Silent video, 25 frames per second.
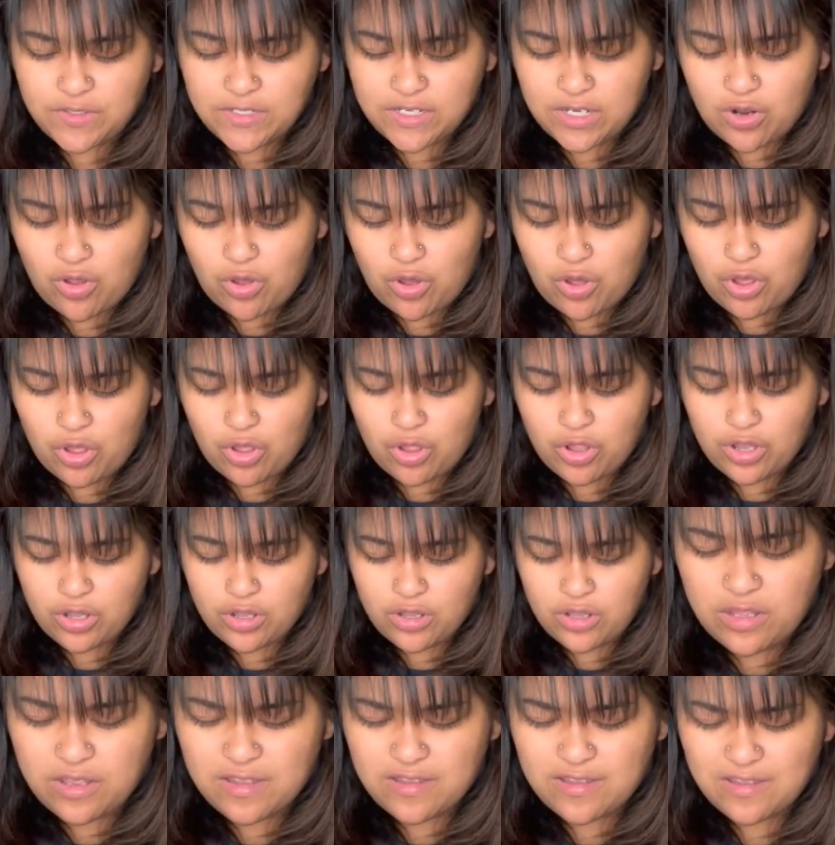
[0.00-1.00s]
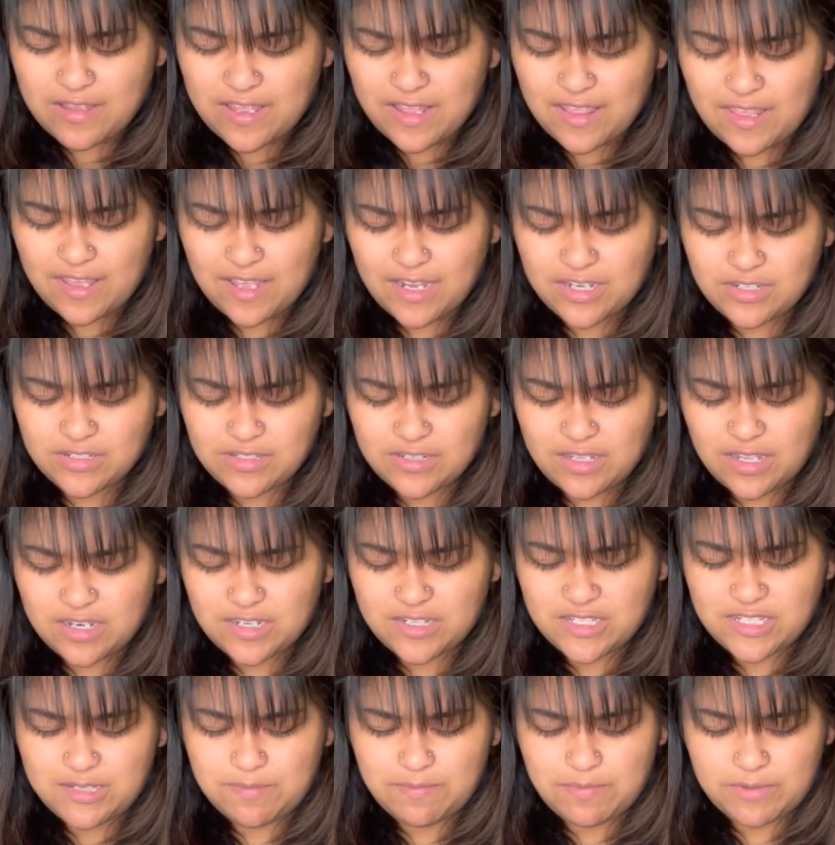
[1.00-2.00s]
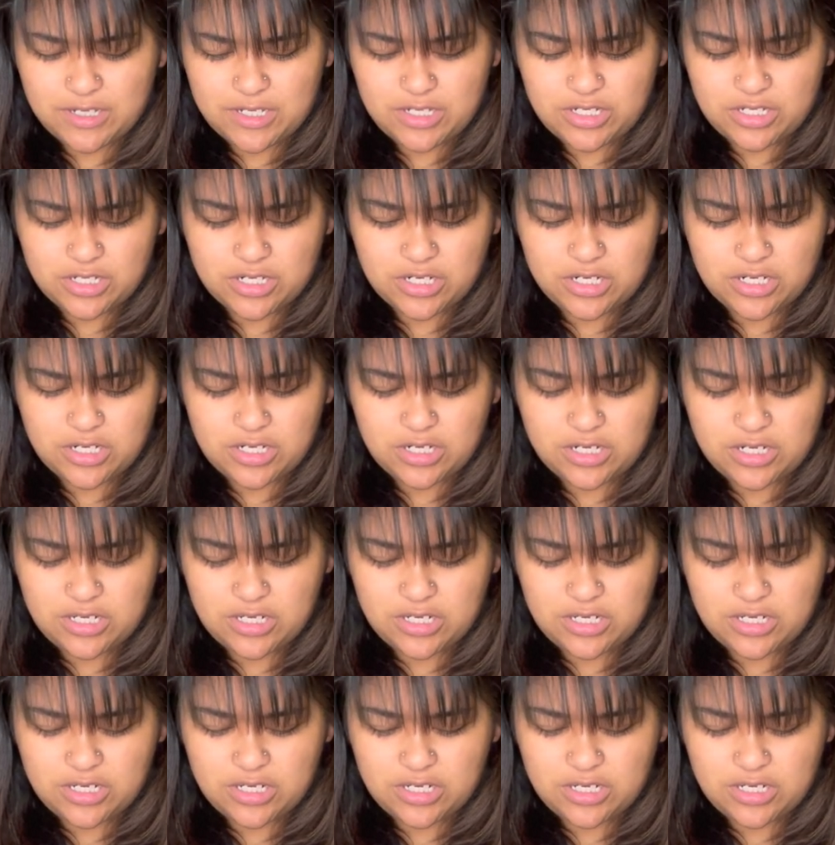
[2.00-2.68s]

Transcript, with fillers: it all. I think I just got a splinter